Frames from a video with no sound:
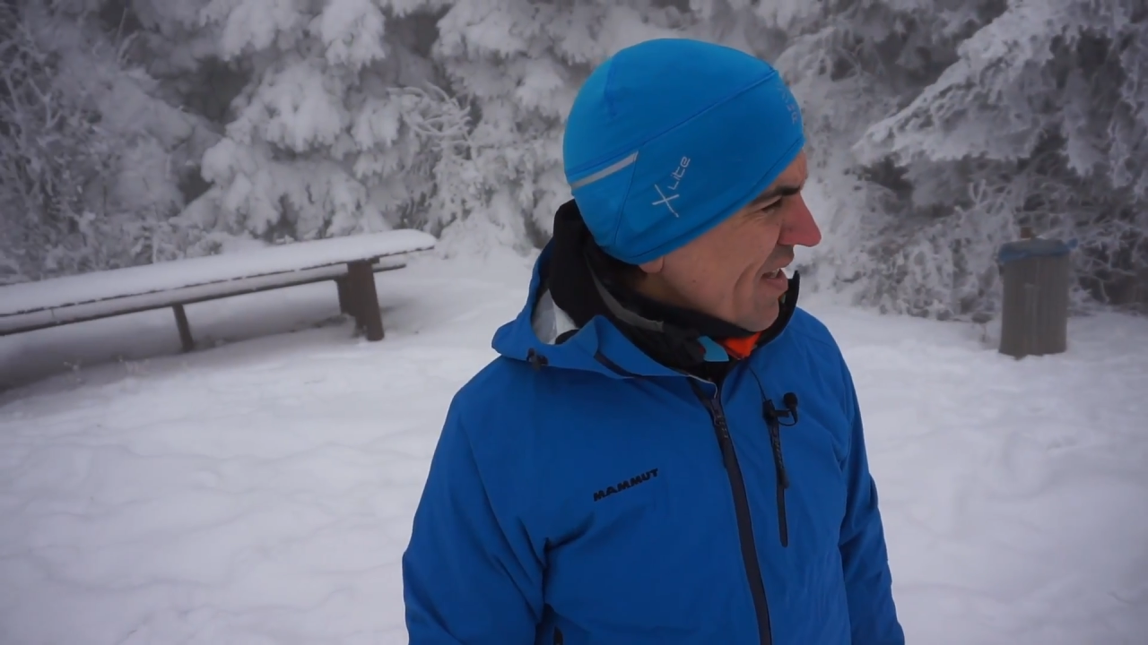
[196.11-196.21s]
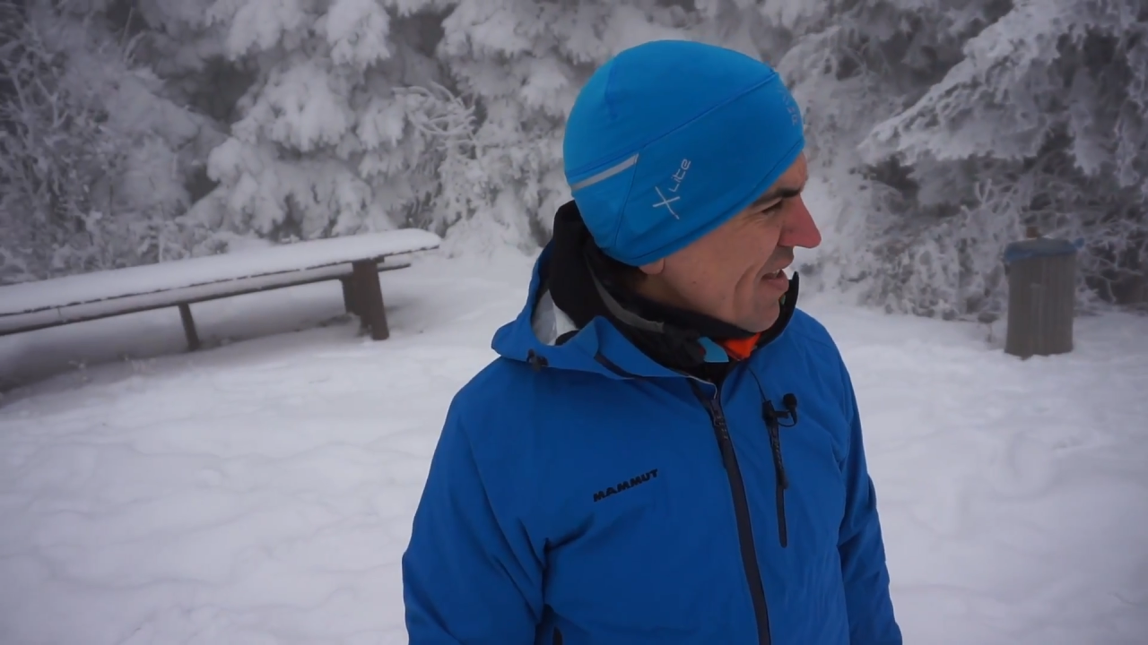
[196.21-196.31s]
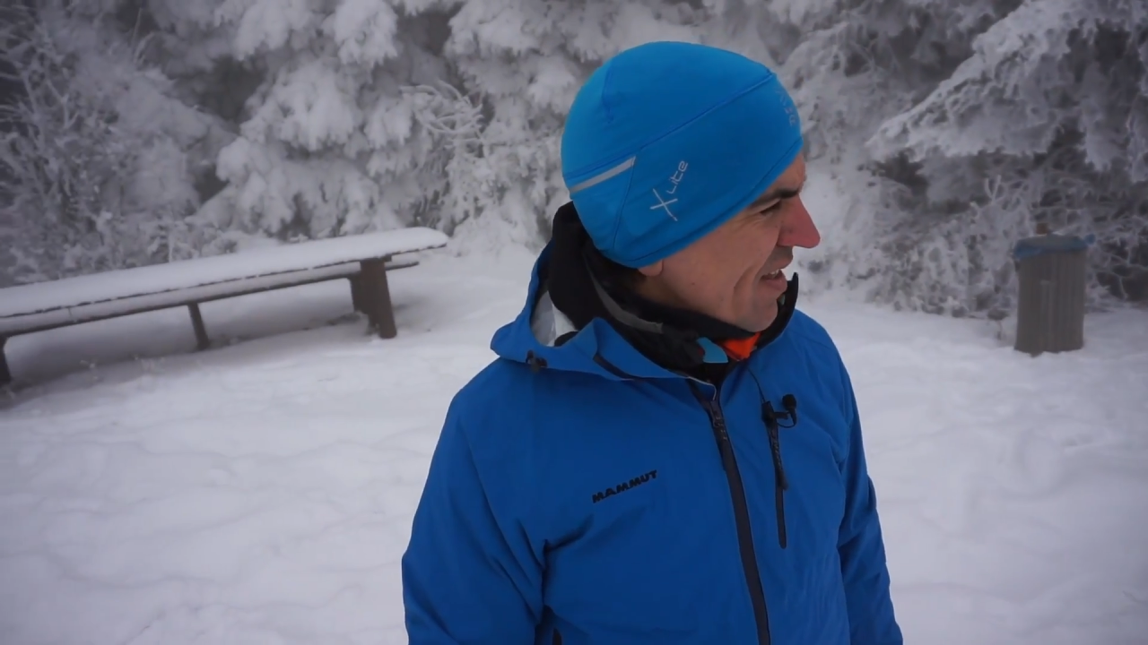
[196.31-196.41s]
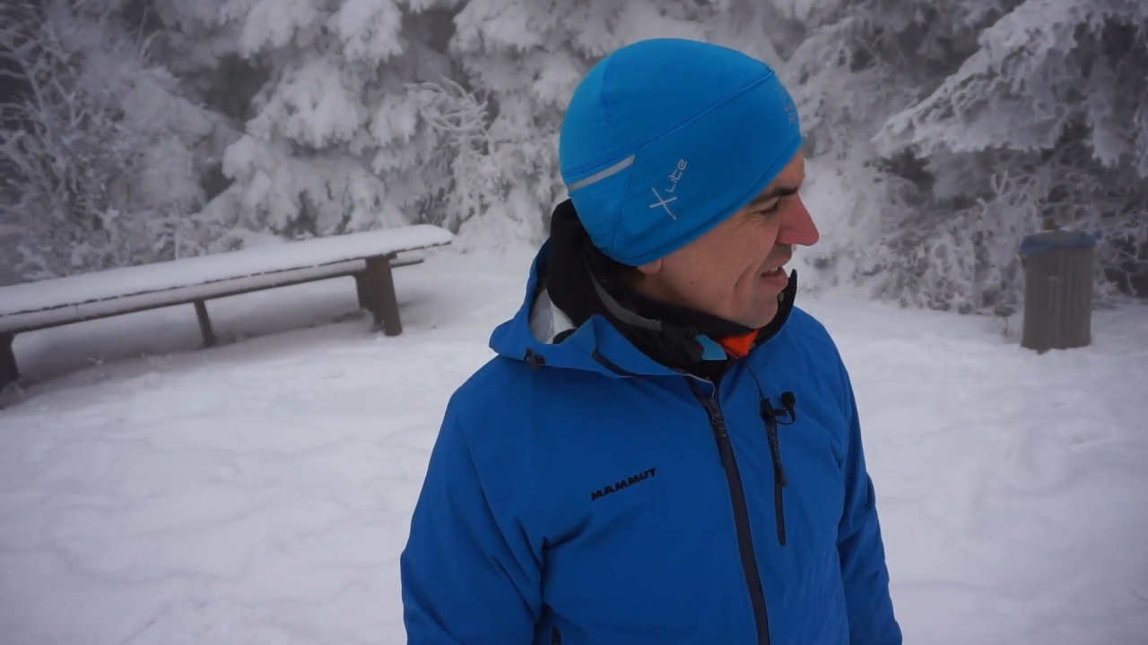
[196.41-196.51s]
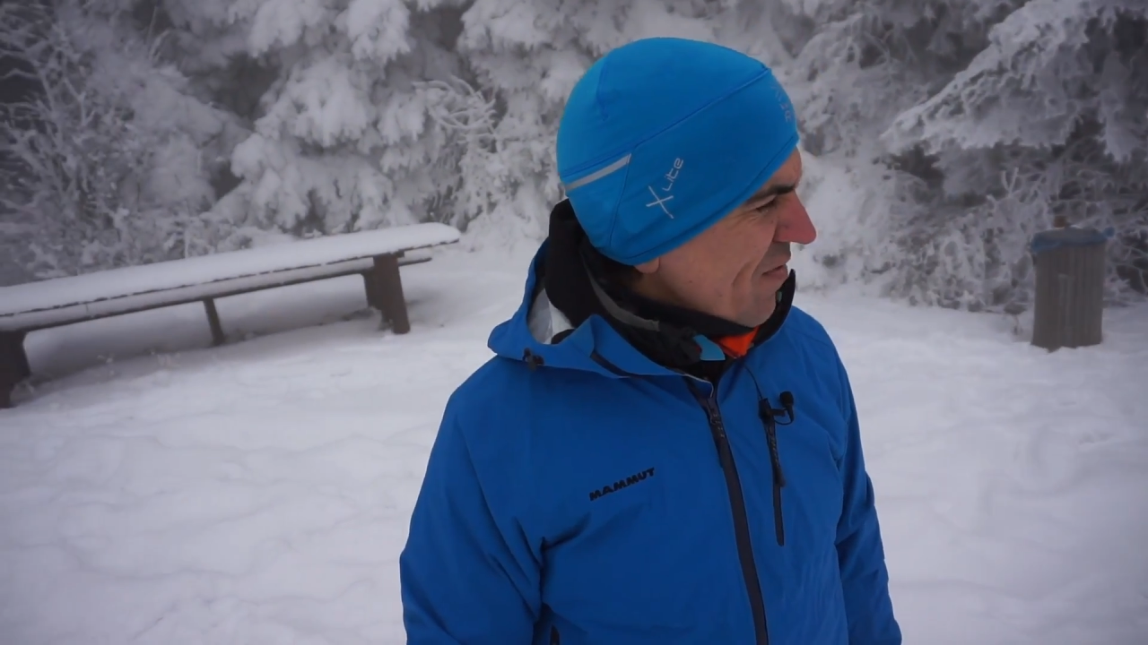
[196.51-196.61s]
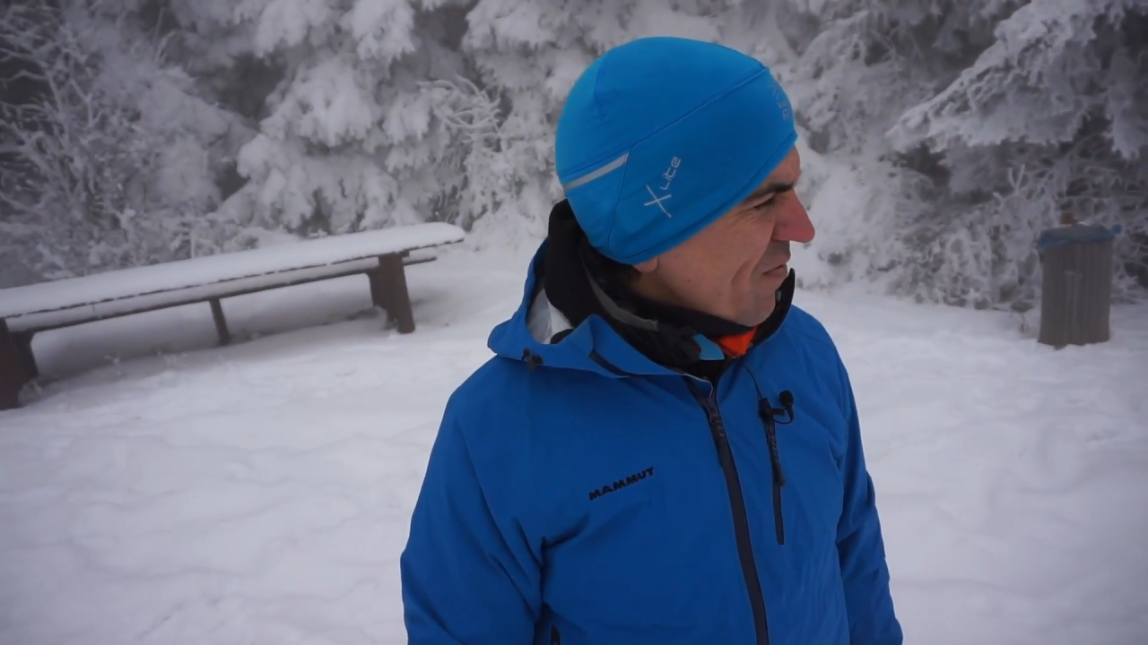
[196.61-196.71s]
that the